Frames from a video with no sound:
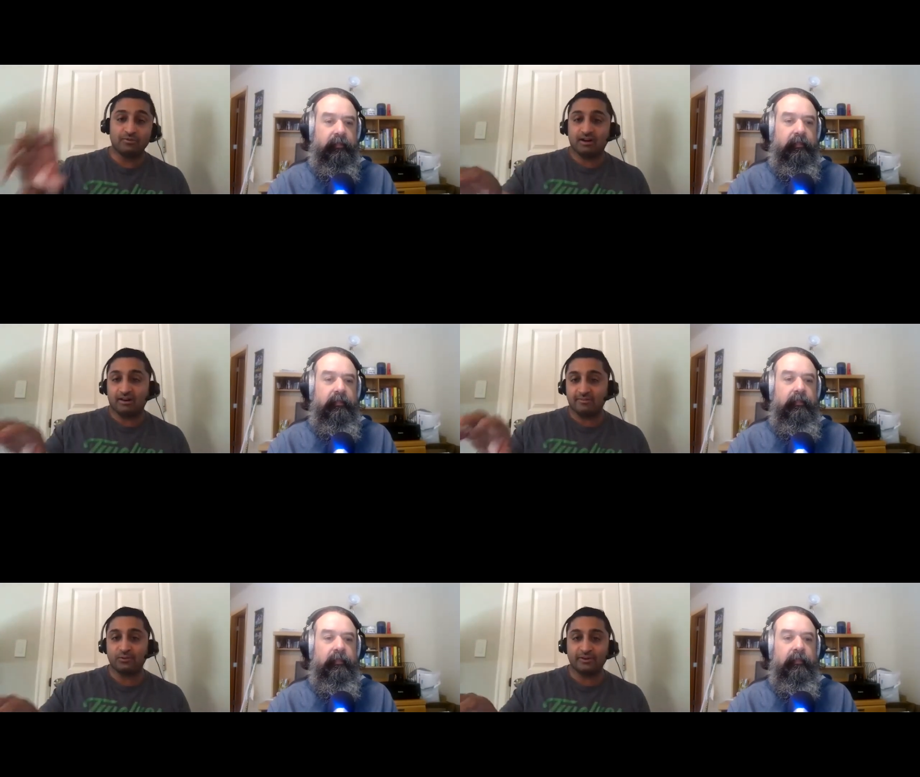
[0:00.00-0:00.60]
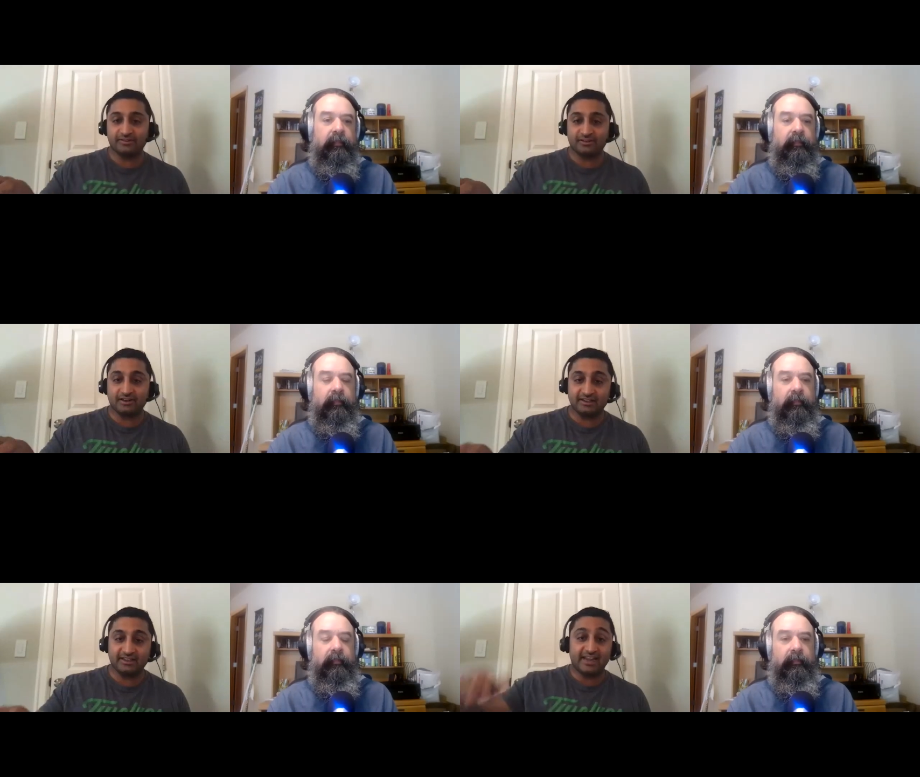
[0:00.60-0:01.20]
Speaker 1: our employees are
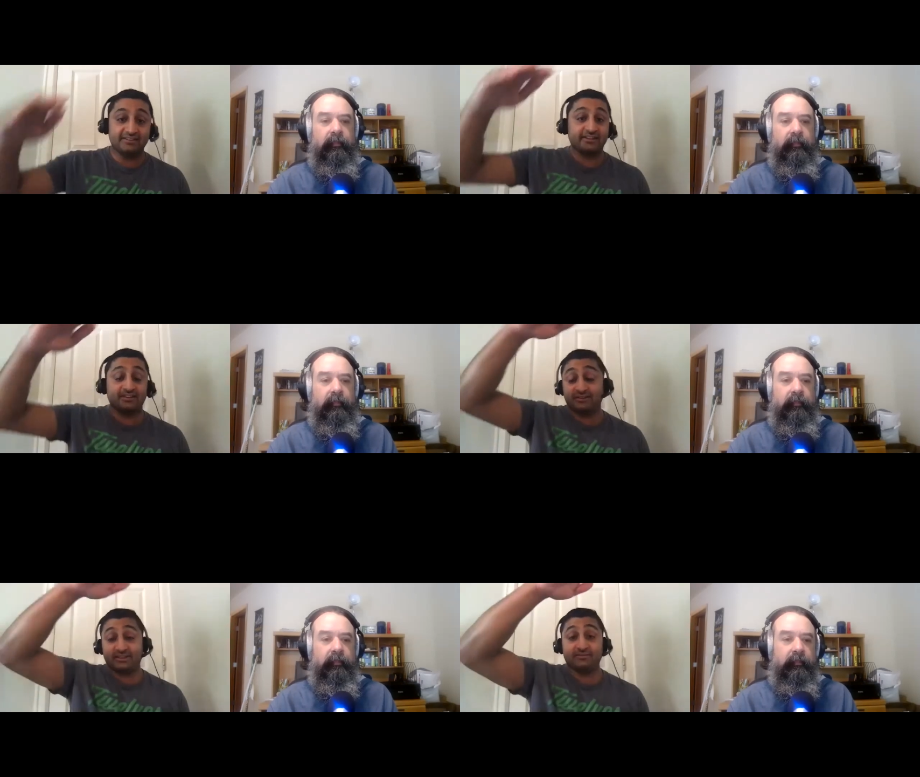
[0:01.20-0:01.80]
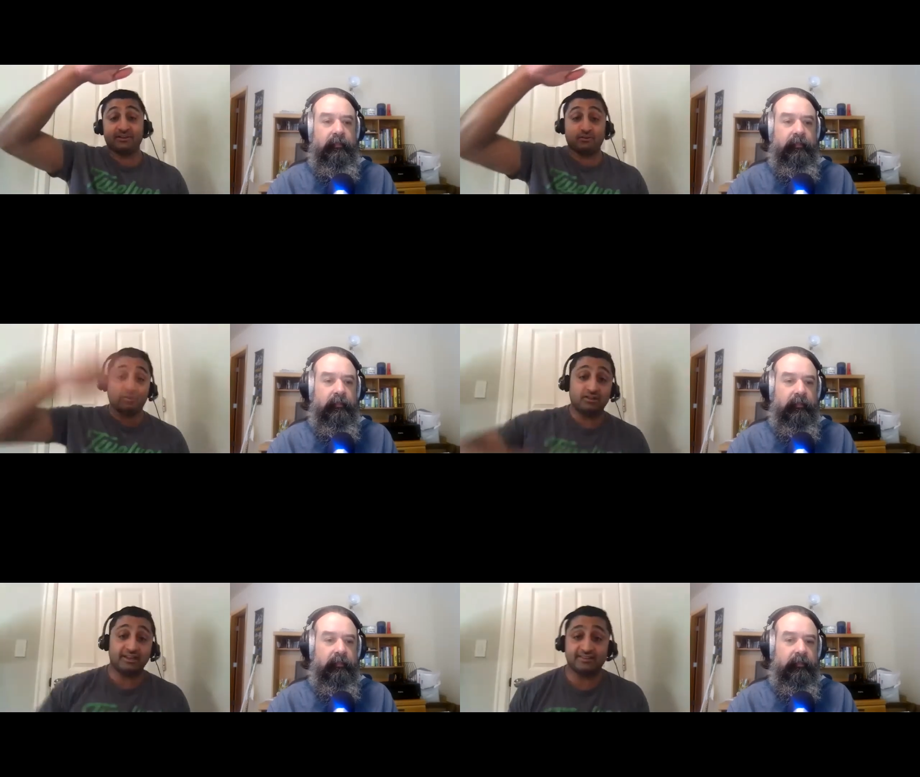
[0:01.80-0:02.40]
not engaged, and you can even
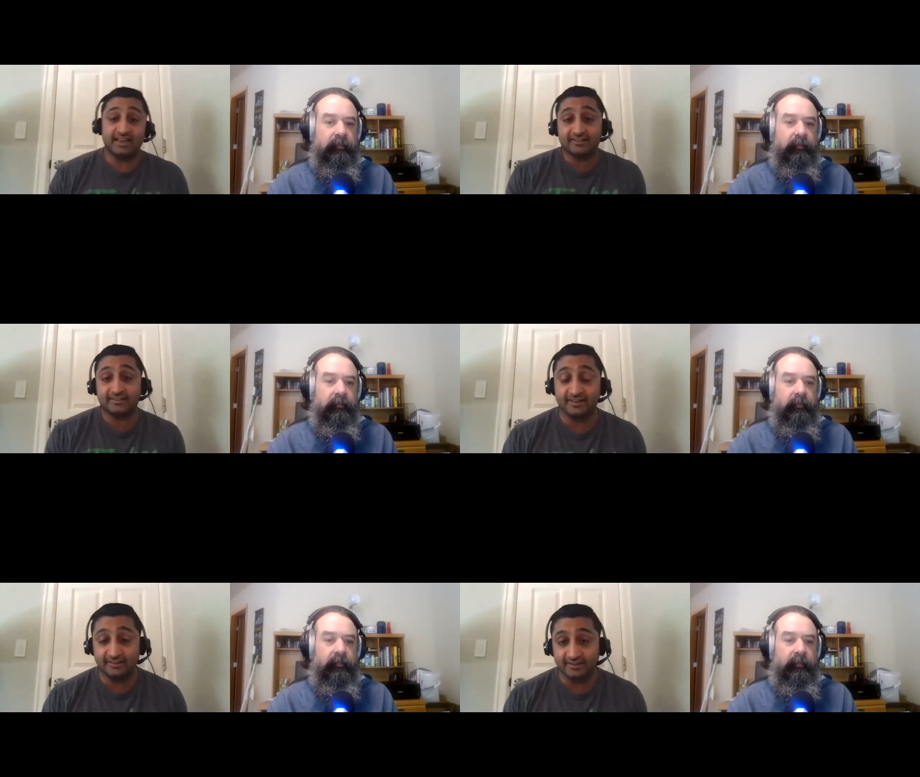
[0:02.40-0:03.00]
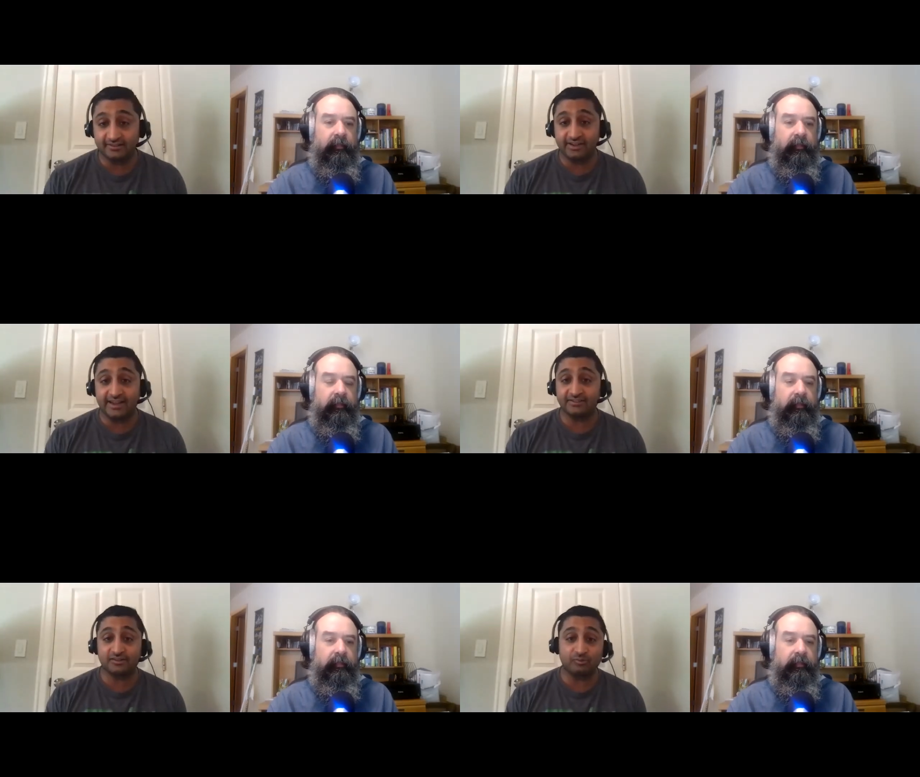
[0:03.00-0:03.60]
correlate that to
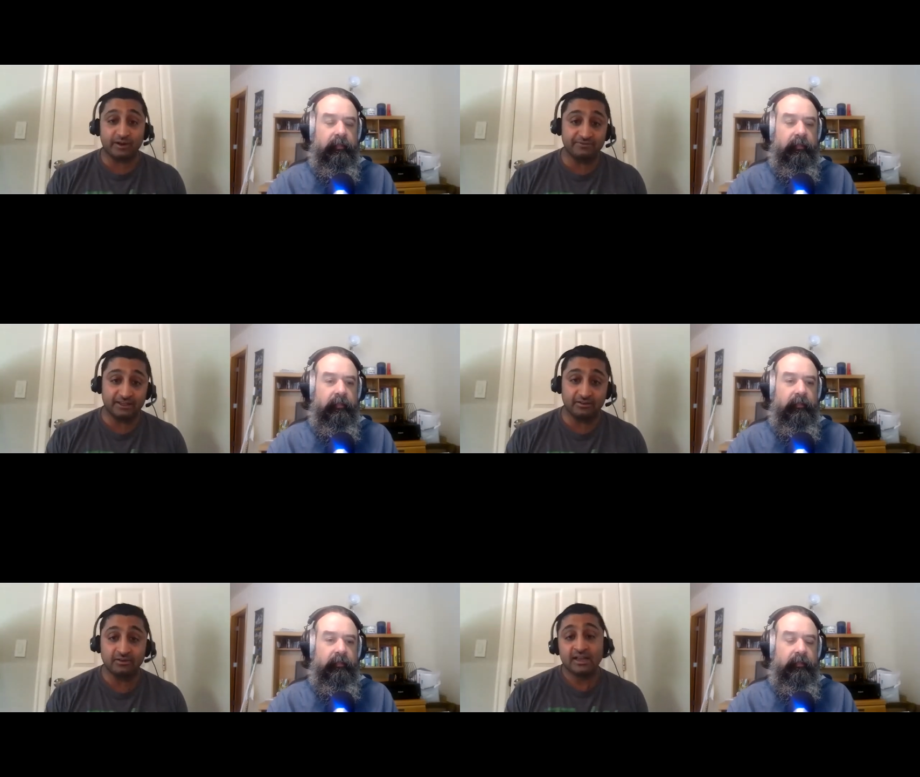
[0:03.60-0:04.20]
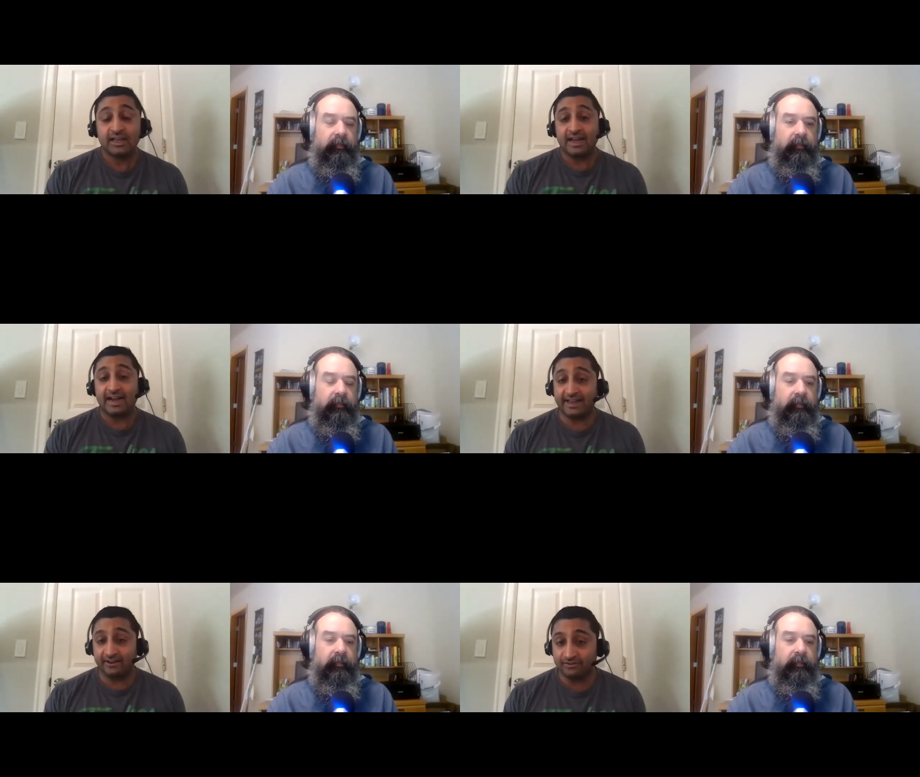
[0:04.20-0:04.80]
changes in revenue,
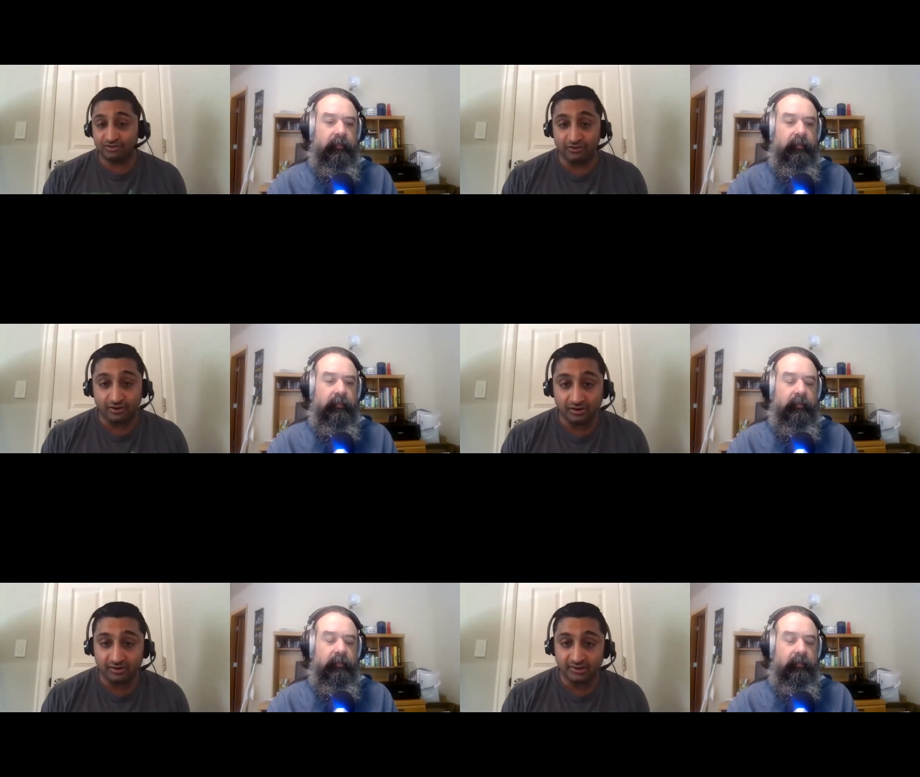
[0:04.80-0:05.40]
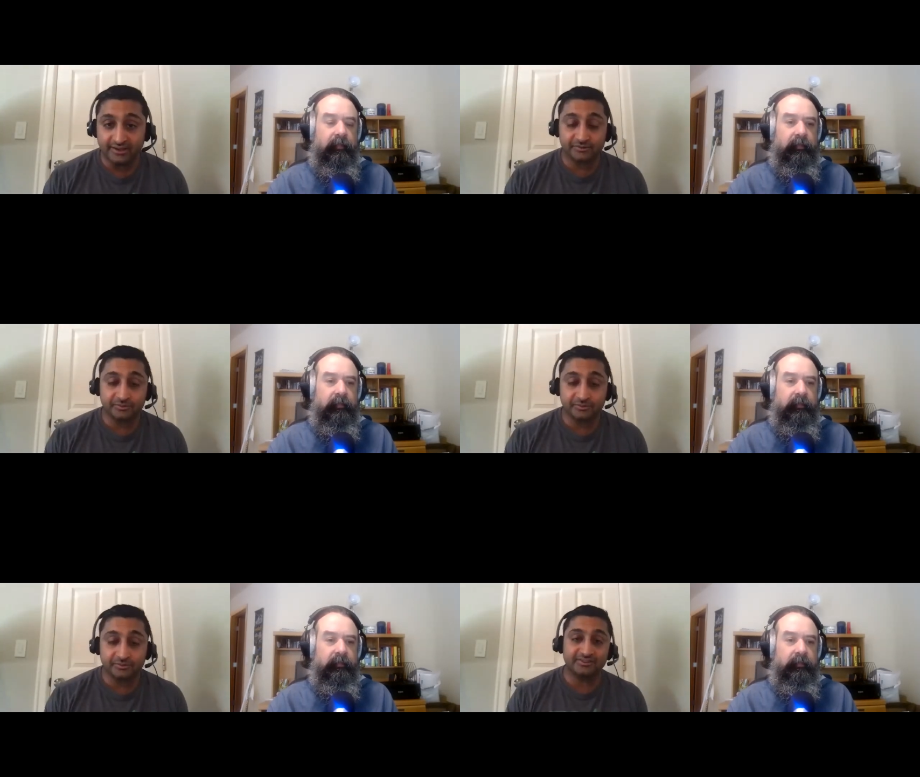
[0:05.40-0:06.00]
higher churn, less
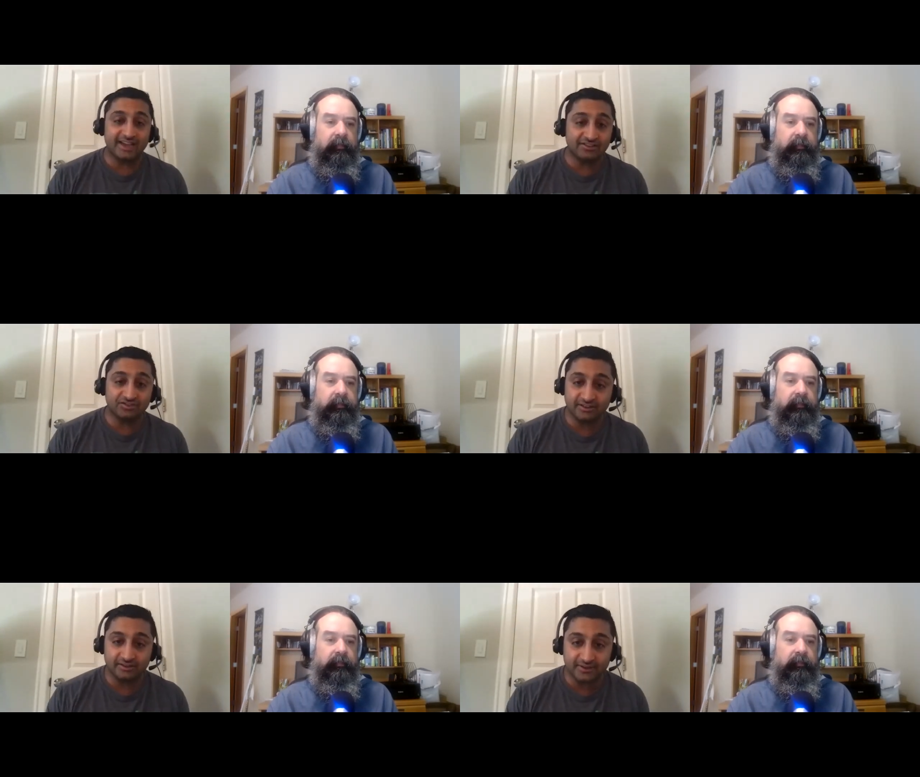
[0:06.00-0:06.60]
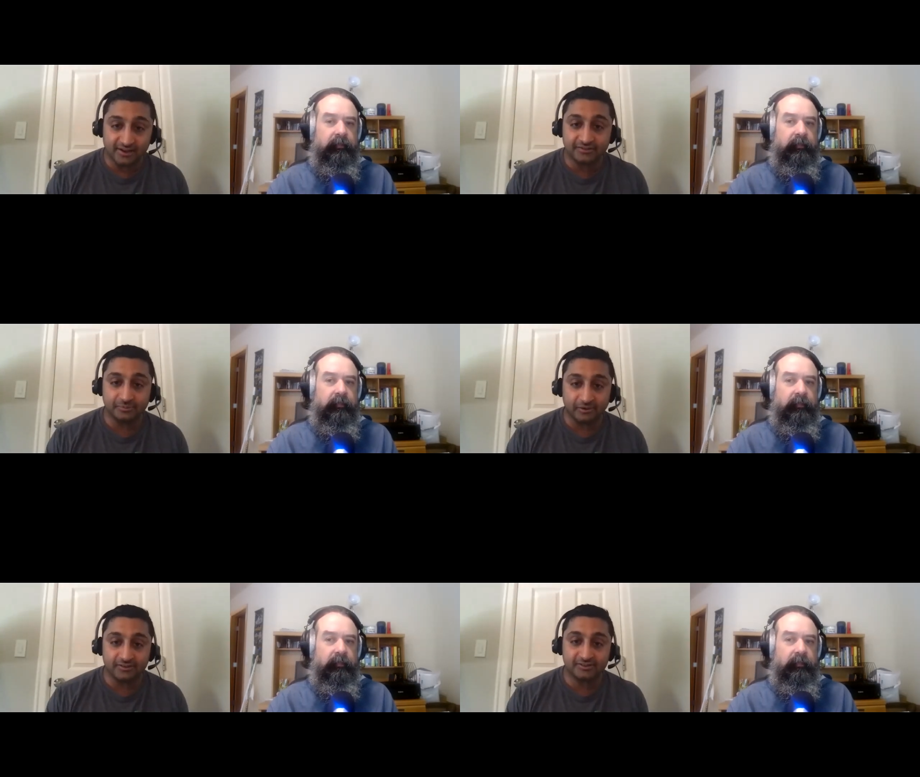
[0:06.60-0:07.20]
retention of customers.